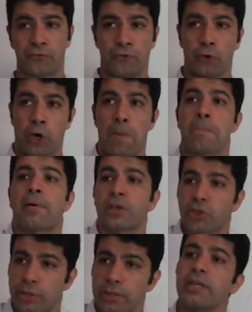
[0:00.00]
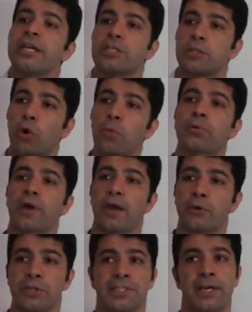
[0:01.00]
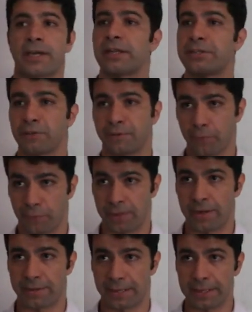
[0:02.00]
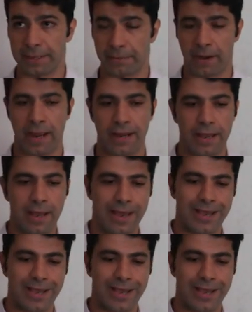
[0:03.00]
for compression is low priority. It's not going to interfere with anything, right?